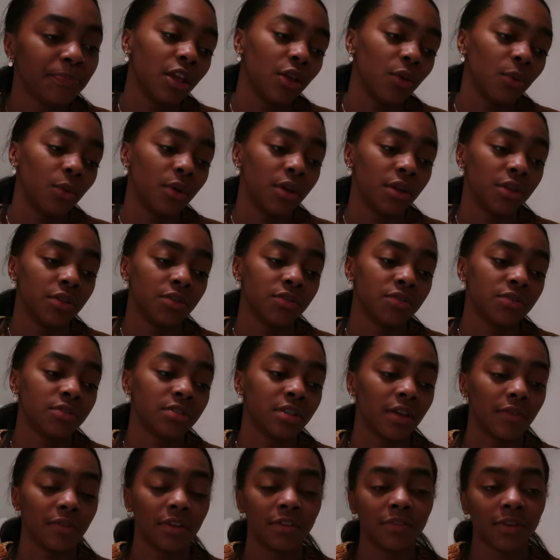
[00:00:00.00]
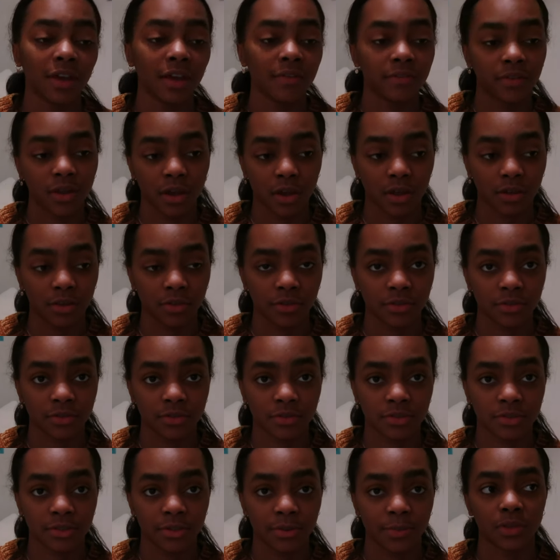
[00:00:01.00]
It was
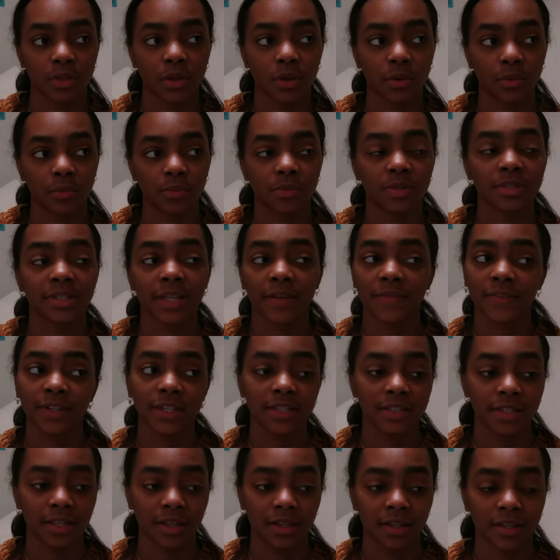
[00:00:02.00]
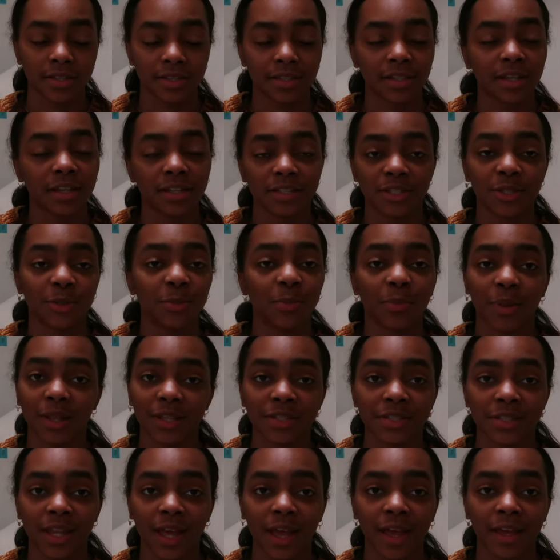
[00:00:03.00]
$75, no, $76 because it's
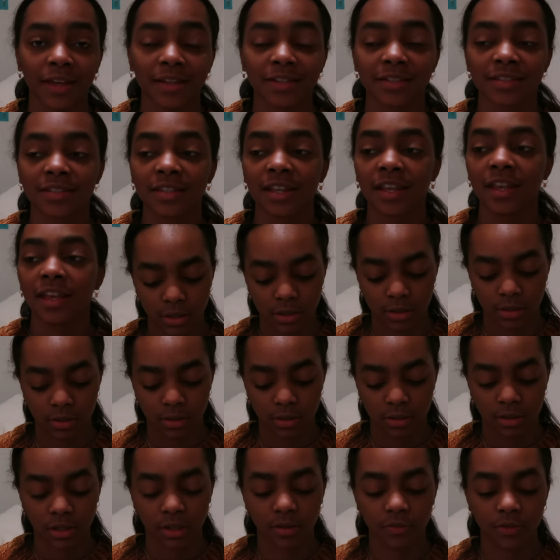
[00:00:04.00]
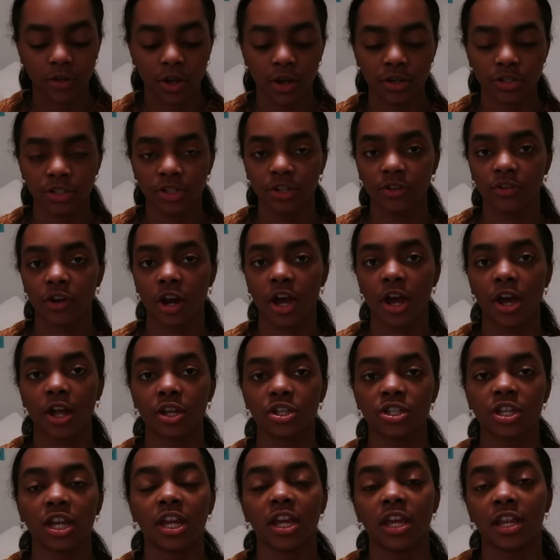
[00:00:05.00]
plus tax. A gift card to
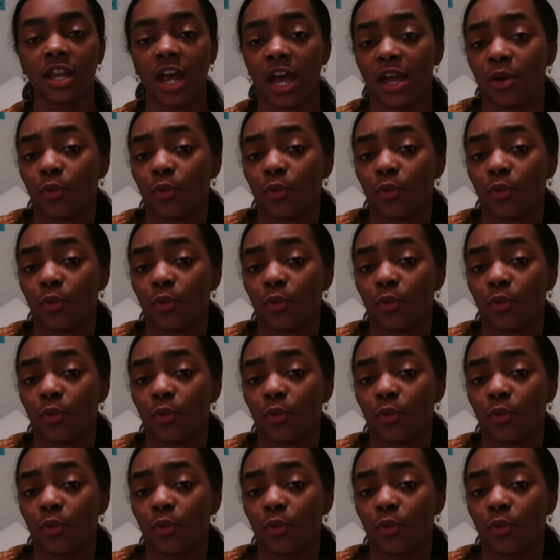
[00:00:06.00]
Garage, and I